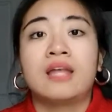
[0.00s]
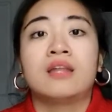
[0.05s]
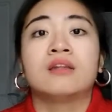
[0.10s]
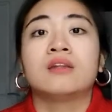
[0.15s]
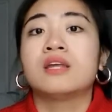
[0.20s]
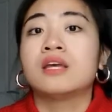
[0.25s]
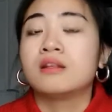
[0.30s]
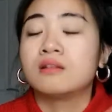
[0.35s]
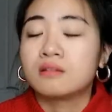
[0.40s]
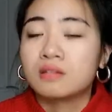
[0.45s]

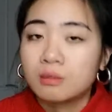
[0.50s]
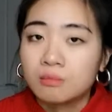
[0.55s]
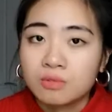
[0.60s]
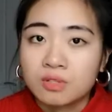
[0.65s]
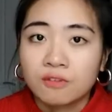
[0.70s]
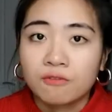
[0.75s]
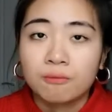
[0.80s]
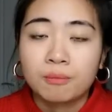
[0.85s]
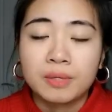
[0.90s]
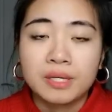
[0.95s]
and in
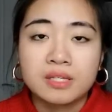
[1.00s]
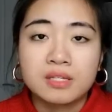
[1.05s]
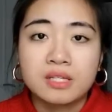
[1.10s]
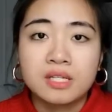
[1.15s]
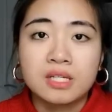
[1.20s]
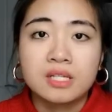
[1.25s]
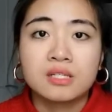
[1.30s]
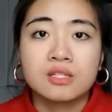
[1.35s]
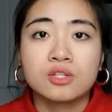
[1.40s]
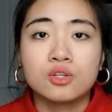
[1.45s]
terms of
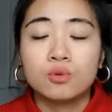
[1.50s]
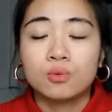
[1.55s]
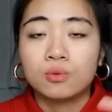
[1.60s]
business,